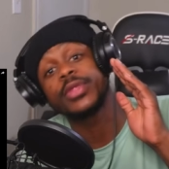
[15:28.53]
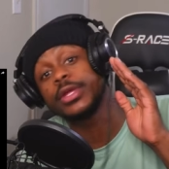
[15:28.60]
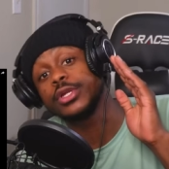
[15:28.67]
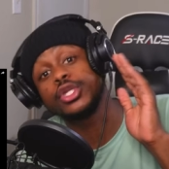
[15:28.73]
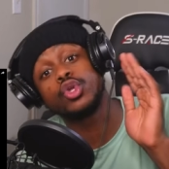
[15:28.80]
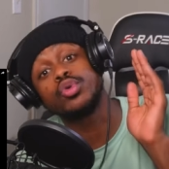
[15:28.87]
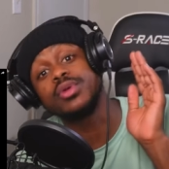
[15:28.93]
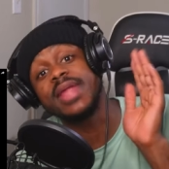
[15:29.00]

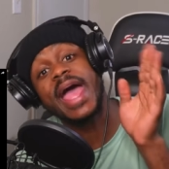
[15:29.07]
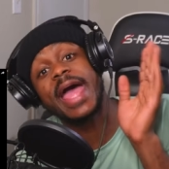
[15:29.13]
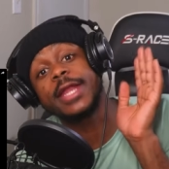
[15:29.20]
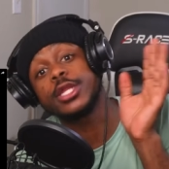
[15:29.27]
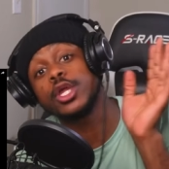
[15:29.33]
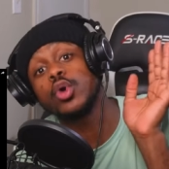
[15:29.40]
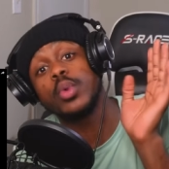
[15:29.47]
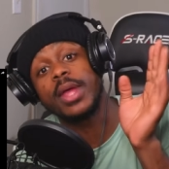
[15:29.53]
Do not
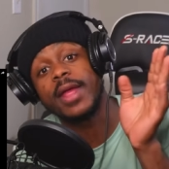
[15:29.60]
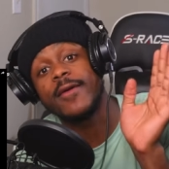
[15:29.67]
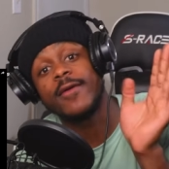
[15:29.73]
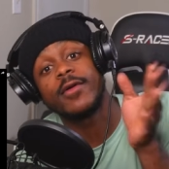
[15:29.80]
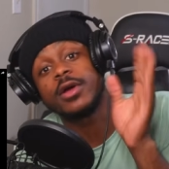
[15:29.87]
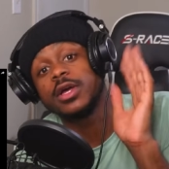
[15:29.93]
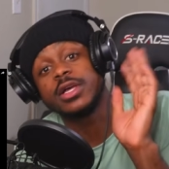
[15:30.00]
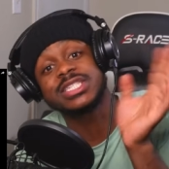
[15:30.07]
do it.
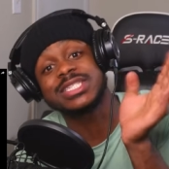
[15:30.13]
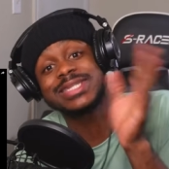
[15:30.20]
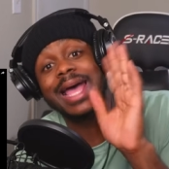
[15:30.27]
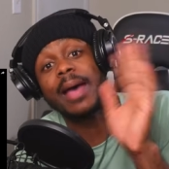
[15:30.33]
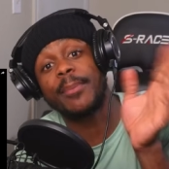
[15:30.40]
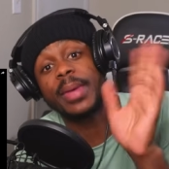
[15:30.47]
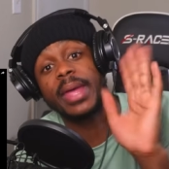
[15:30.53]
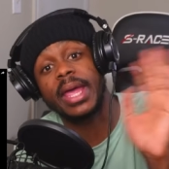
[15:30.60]

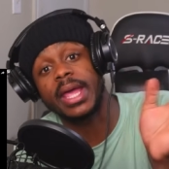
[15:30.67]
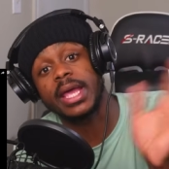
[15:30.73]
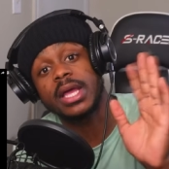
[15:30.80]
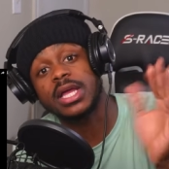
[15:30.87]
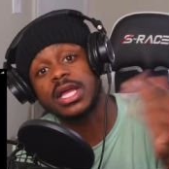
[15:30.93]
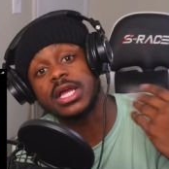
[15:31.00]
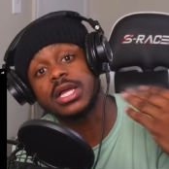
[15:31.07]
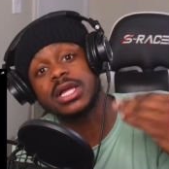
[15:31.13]
Stop it.
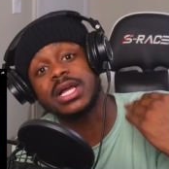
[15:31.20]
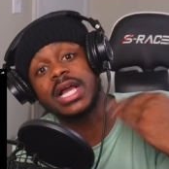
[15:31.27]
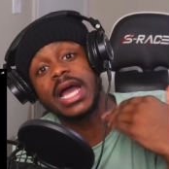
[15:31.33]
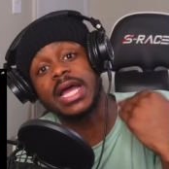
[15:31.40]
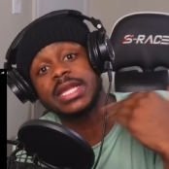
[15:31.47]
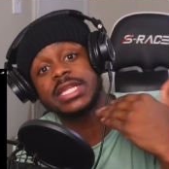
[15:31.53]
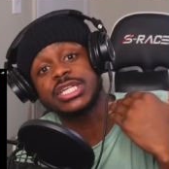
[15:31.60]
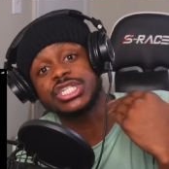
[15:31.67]

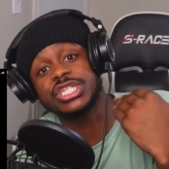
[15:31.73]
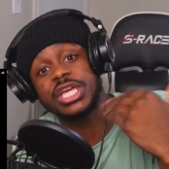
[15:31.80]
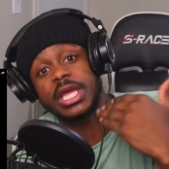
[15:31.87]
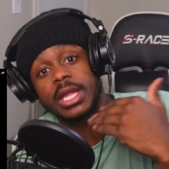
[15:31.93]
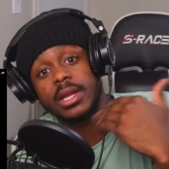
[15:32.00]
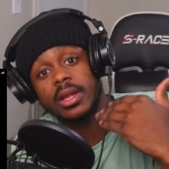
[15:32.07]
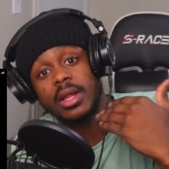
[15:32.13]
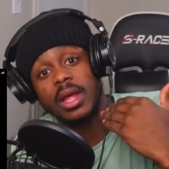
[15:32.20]
Cut the
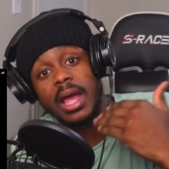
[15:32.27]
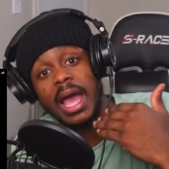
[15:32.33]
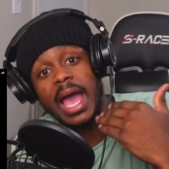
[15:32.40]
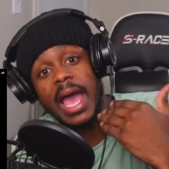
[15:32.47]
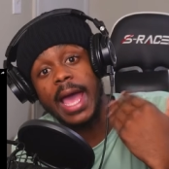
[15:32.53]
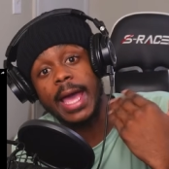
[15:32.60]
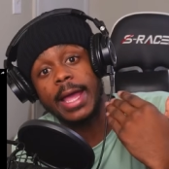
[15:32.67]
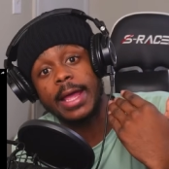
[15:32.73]
shit.
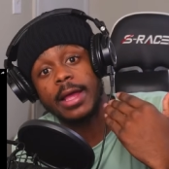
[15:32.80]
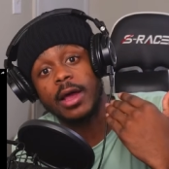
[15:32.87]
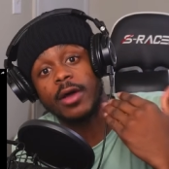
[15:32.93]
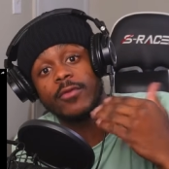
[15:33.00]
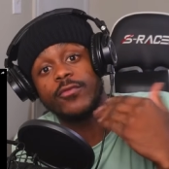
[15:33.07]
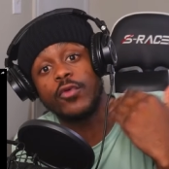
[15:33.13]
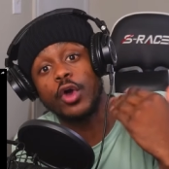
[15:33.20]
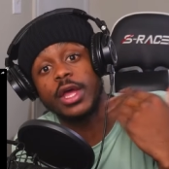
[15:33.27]
I
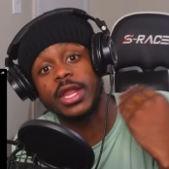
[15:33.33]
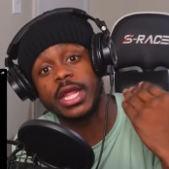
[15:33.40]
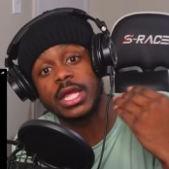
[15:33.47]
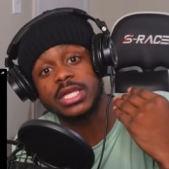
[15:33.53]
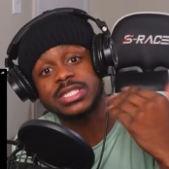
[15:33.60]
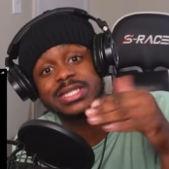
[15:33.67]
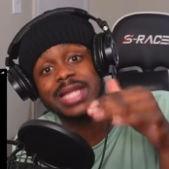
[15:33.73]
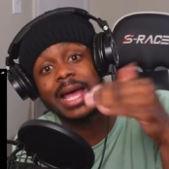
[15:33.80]
avoid it.
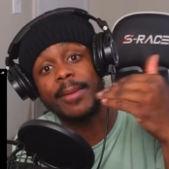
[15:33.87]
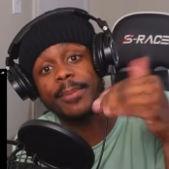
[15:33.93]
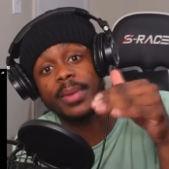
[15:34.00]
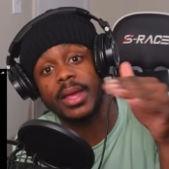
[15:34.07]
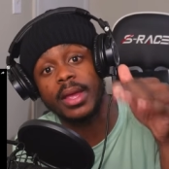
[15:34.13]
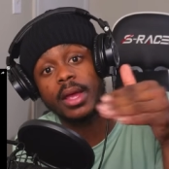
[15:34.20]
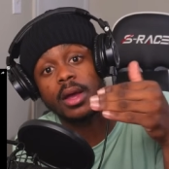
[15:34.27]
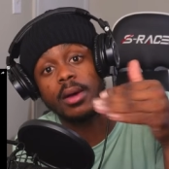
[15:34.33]
Stop
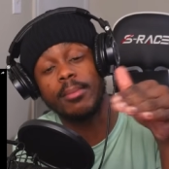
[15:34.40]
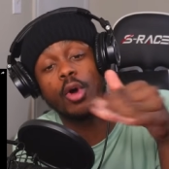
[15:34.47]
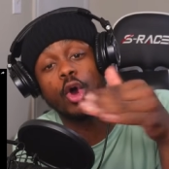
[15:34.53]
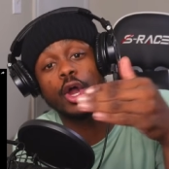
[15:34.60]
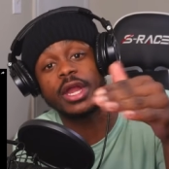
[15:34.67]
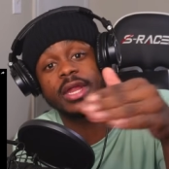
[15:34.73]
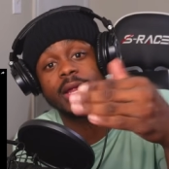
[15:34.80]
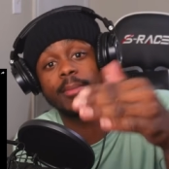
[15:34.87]
it.
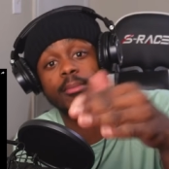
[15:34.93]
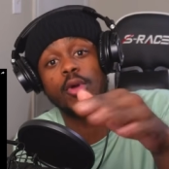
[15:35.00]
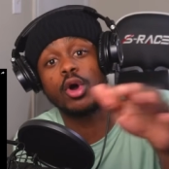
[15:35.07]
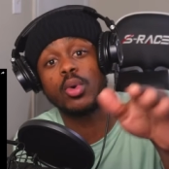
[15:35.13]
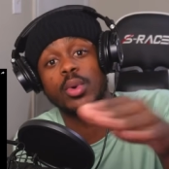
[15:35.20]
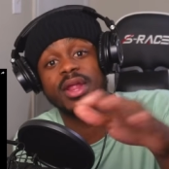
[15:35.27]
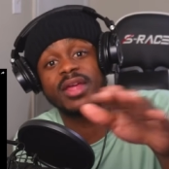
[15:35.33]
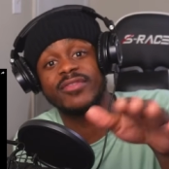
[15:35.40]
Abort
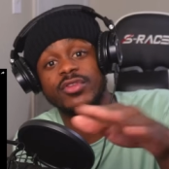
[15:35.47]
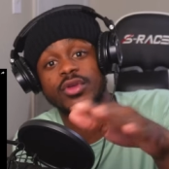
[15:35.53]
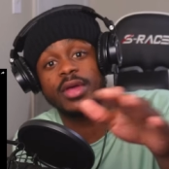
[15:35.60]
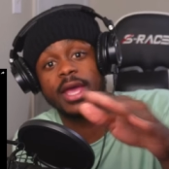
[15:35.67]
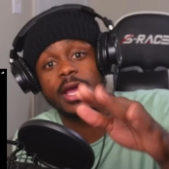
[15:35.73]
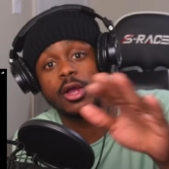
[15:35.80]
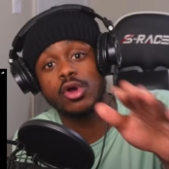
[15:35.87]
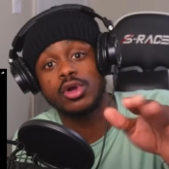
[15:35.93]
whatever you
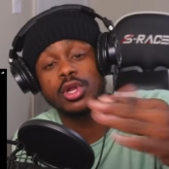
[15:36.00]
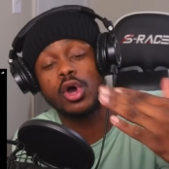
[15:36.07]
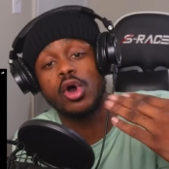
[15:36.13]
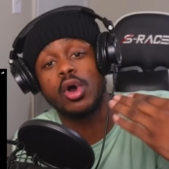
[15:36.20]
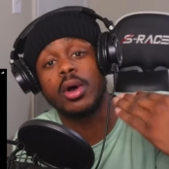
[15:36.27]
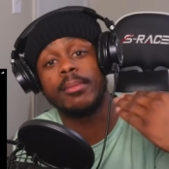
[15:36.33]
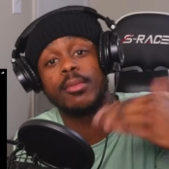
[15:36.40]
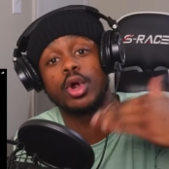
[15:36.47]
had going
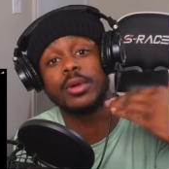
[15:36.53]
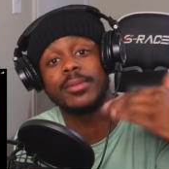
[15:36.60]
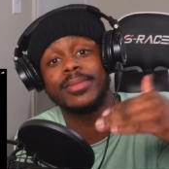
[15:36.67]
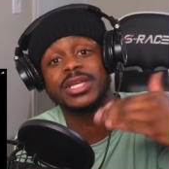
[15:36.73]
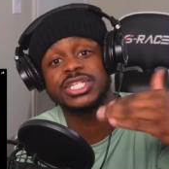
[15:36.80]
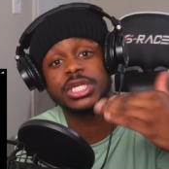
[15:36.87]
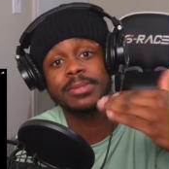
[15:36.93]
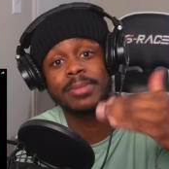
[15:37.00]
on. Abort
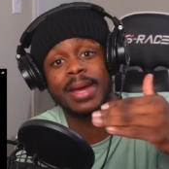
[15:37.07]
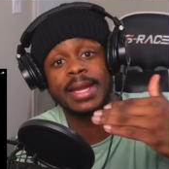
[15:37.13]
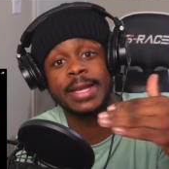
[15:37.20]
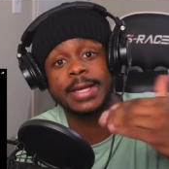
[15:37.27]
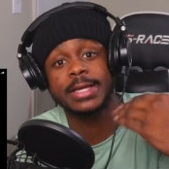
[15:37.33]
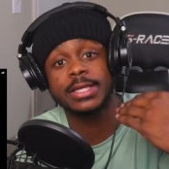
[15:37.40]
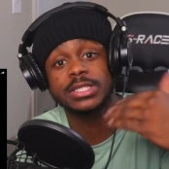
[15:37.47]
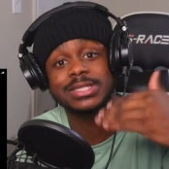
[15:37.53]
mission, my
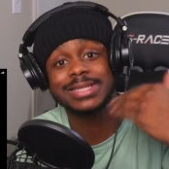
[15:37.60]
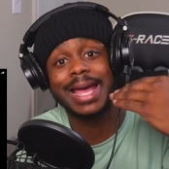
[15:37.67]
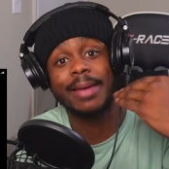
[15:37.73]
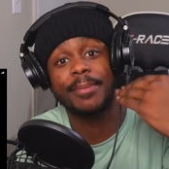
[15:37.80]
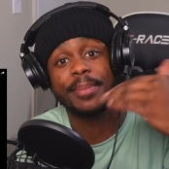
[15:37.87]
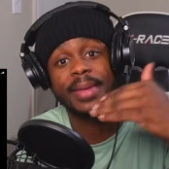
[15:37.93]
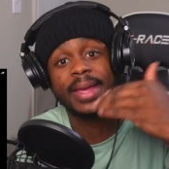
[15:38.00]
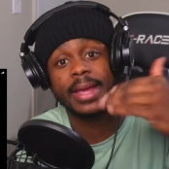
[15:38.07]
nigga.
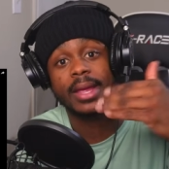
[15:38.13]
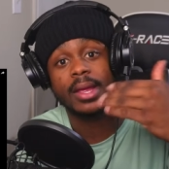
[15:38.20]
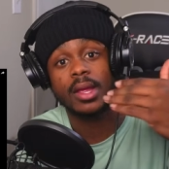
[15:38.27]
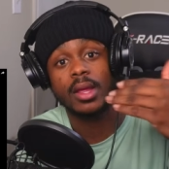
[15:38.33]
Stop it.